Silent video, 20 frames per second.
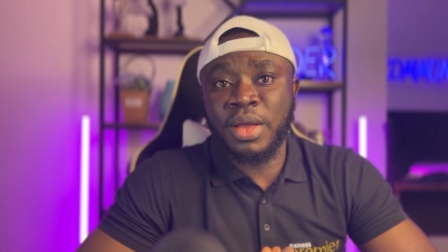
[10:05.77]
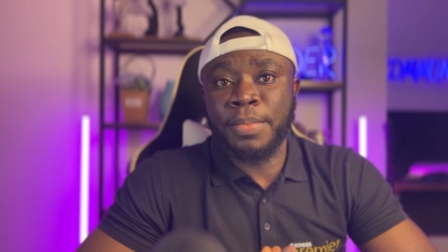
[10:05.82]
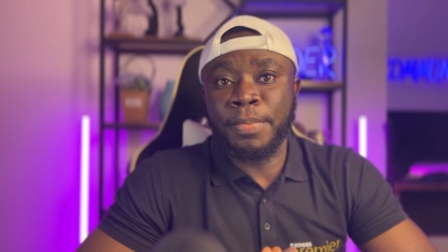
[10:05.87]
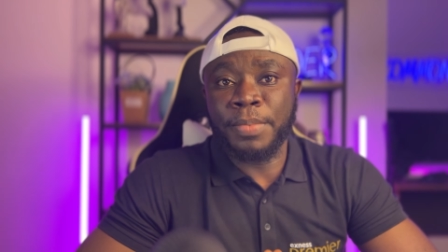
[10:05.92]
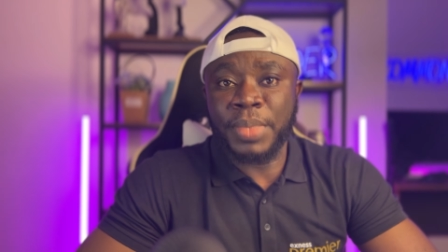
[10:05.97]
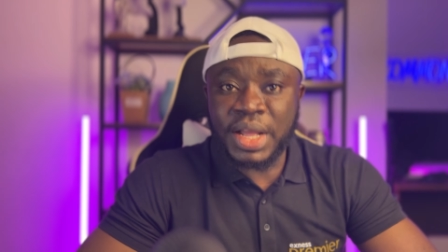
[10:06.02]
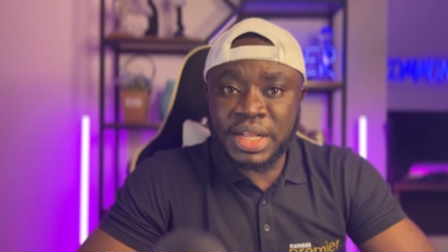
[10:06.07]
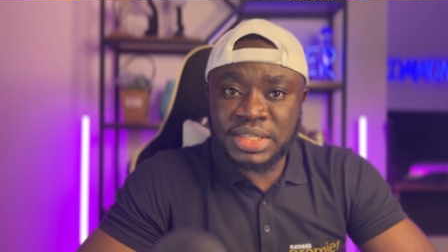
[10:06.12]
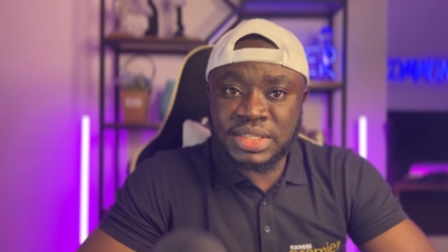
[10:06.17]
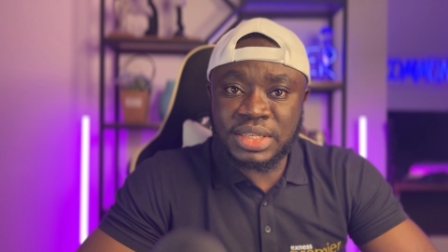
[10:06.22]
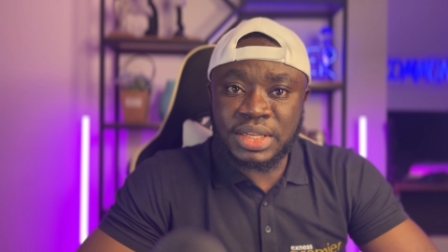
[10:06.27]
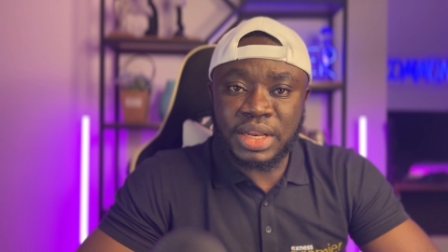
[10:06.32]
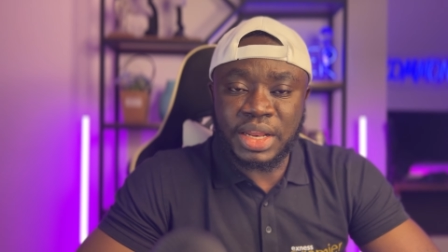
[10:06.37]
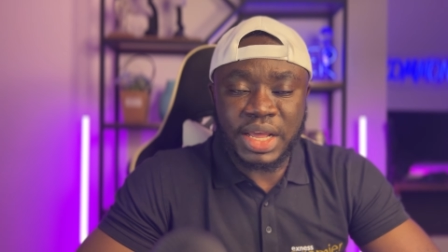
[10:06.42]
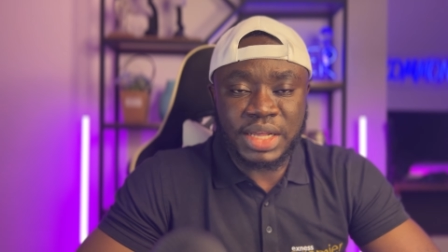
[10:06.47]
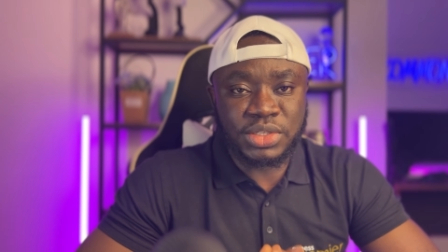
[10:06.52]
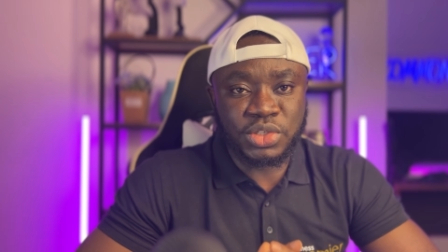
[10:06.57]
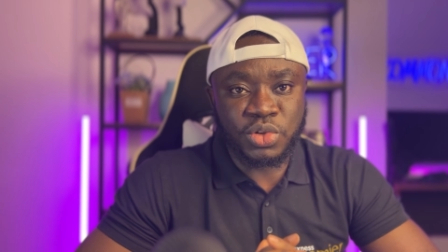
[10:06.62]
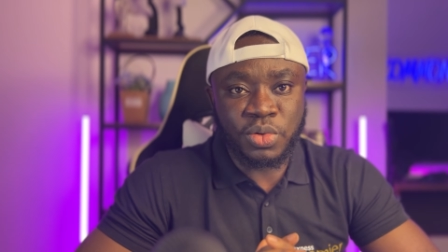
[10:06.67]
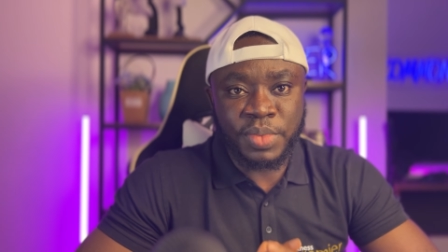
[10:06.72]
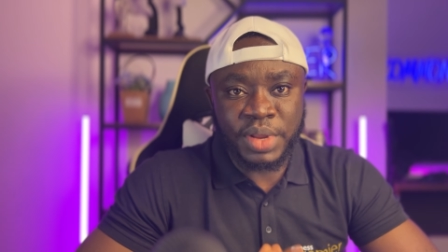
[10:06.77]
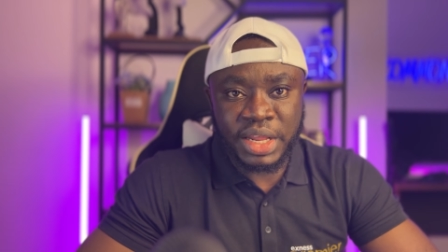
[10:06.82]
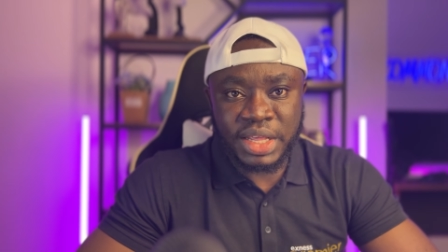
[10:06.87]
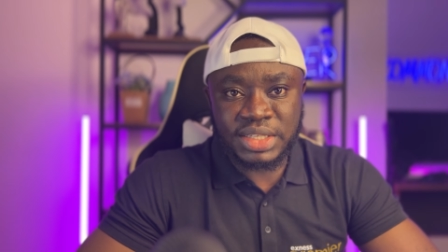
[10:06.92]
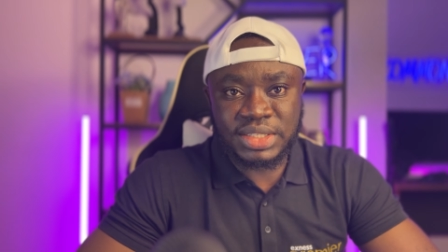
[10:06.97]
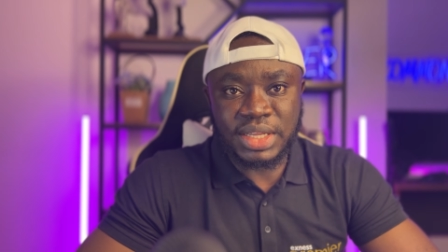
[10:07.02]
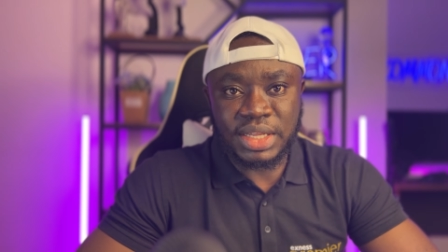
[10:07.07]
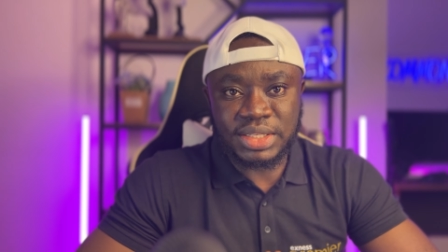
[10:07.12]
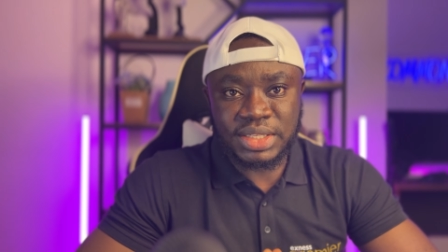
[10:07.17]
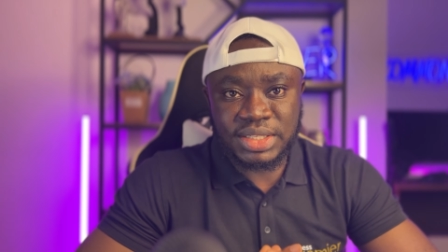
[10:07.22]
But there are so many
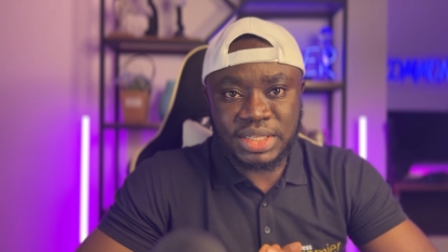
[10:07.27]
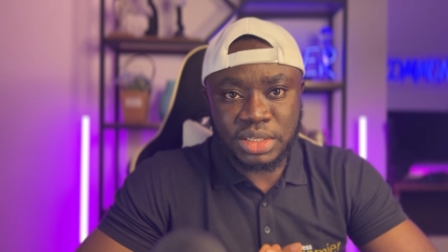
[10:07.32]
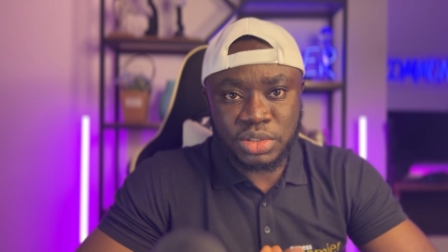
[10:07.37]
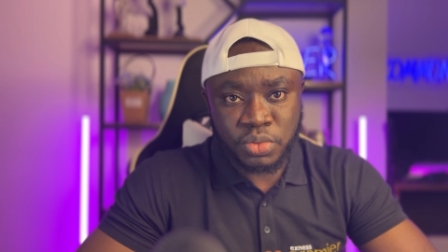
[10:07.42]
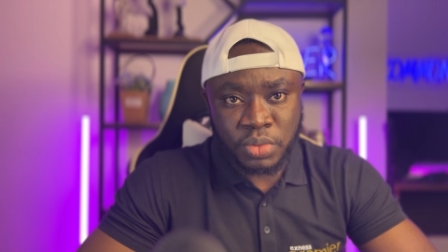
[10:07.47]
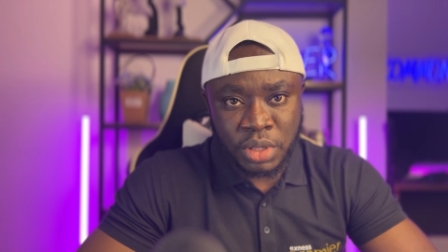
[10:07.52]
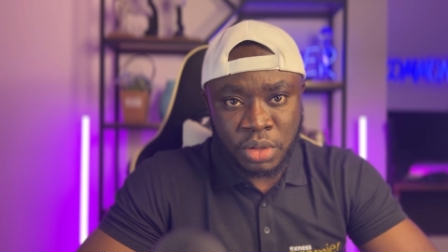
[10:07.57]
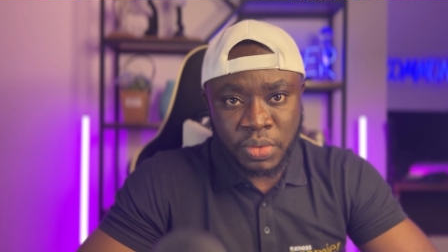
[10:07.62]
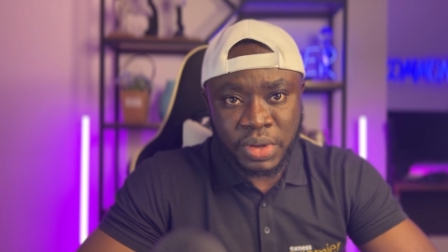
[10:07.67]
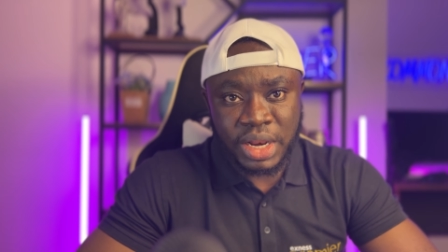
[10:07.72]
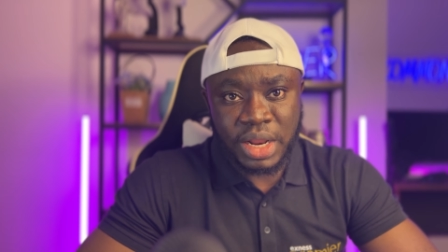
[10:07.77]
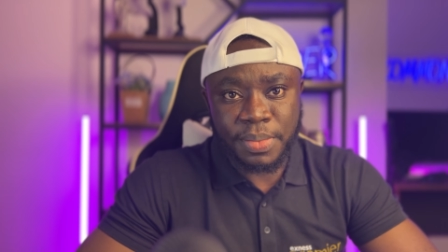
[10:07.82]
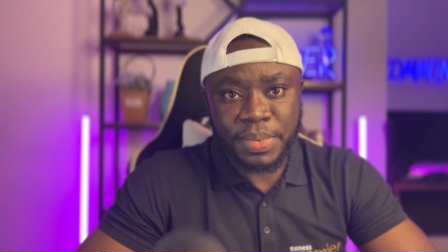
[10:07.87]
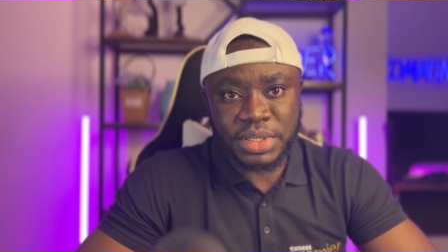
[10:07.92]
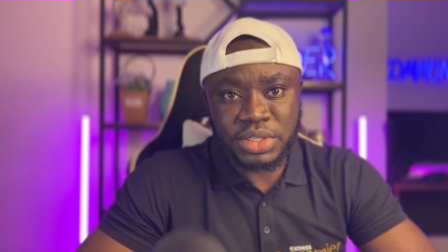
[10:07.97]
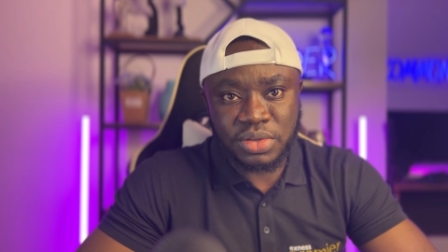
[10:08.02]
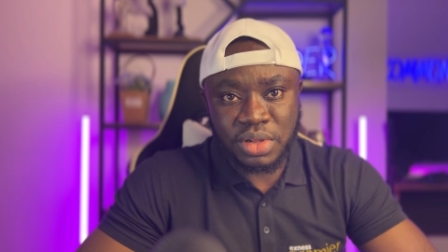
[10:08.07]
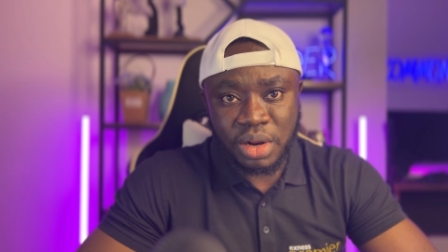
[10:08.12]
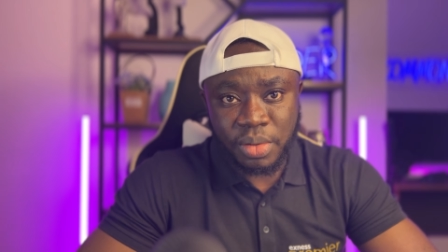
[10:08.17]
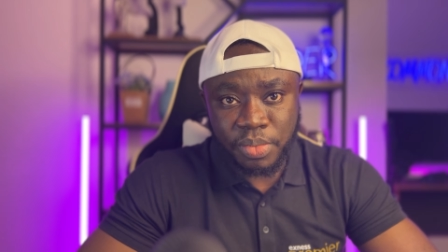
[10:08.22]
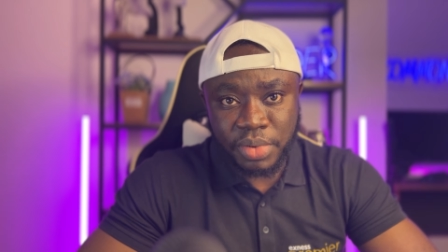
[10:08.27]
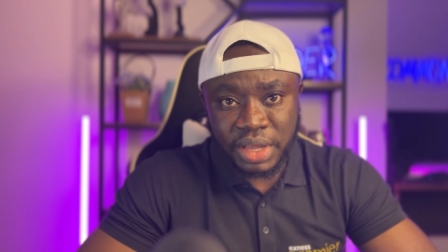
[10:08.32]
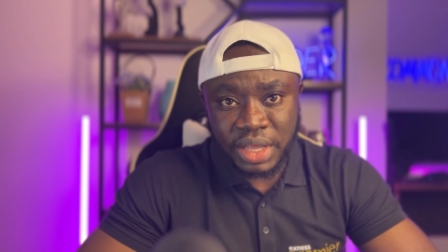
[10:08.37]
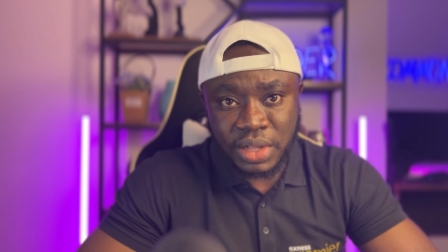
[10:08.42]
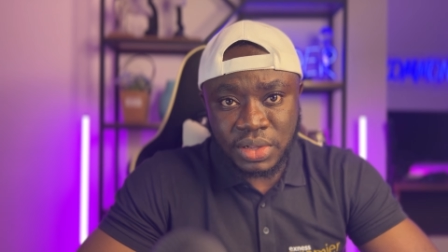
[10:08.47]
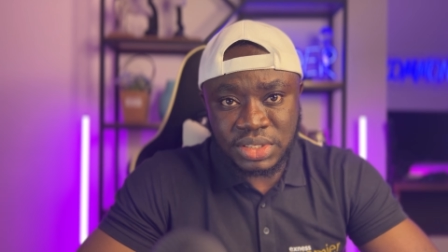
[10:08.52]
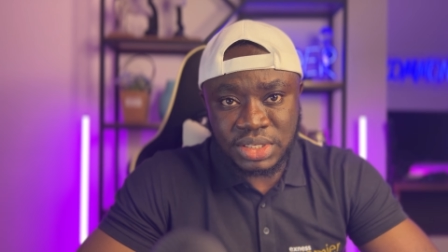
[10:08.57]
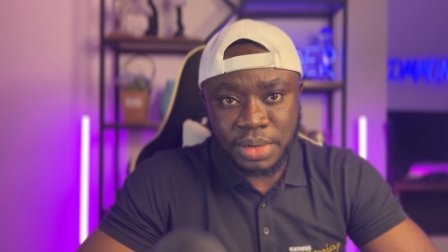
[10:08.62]
instances as well where that particular breakout,